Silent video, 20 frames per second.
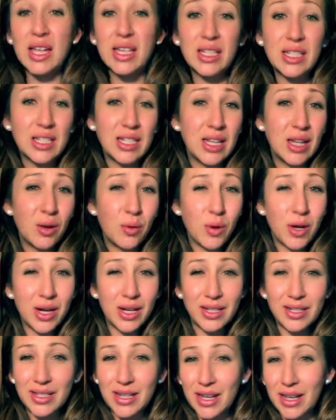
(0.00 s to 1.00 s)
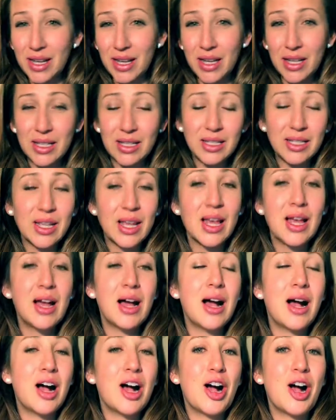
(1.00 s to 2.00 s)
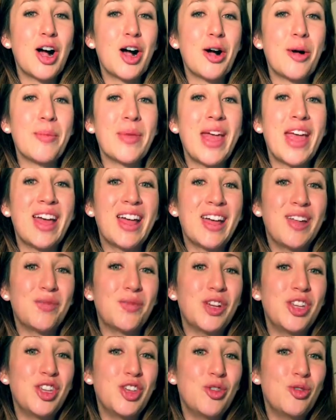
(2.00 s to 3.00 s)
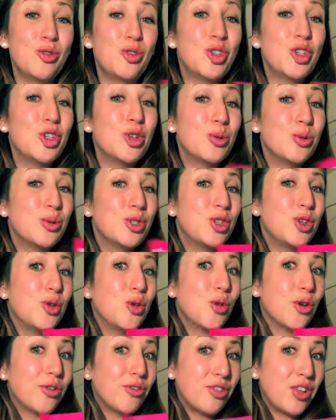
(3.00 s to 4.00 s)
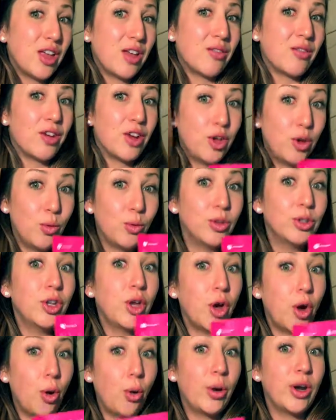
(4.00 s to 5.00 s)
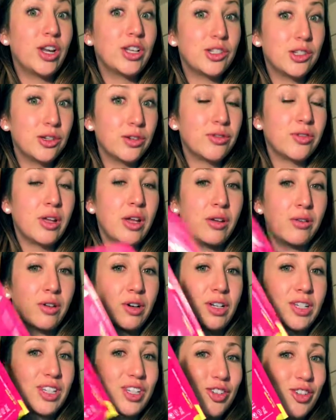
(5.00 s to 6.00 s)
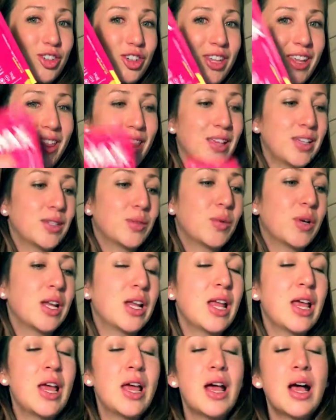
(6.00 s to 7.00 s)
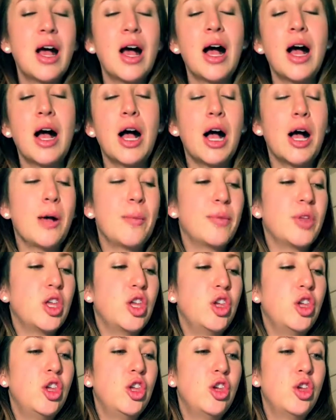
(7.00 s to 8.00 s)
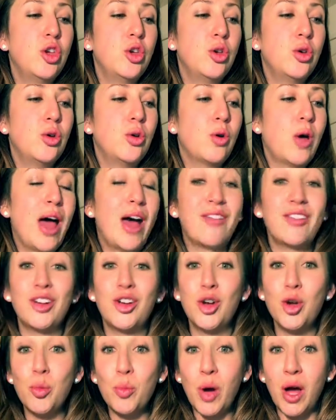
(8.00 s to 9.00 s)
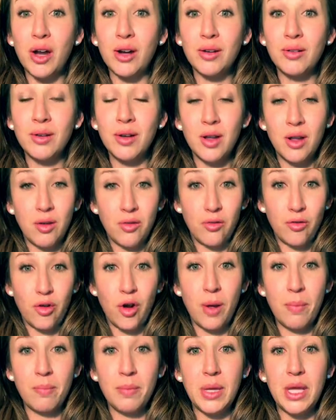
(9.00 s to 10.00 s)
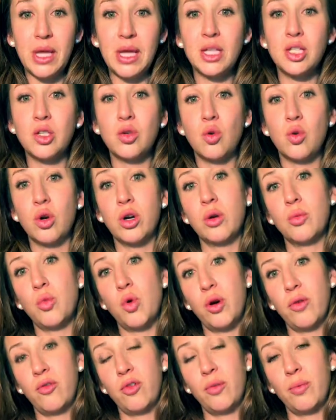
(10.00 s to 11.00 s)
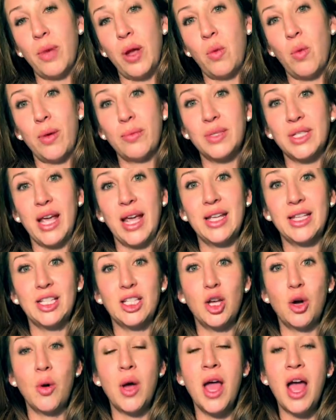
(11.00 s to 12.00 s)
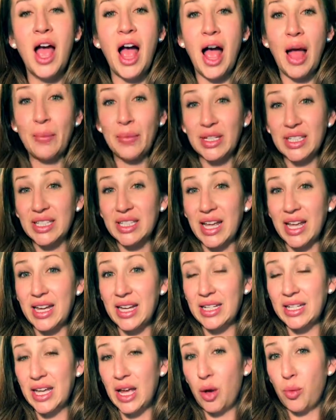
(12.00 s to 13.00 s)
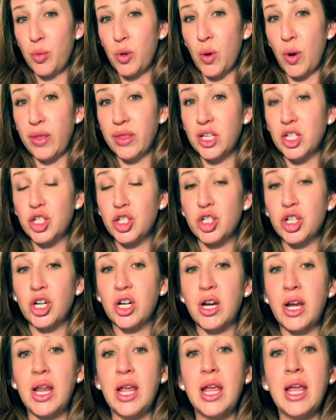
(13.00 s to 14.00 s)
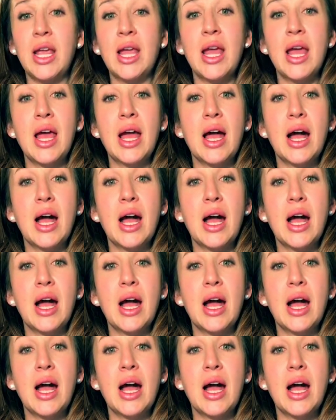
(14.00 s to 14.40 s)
see what it does, and when you choose your flavor, you will know when it's your flavor. It's usually this one. You have a coupon from me to order more from my website. So I'm excited to help you on this journey.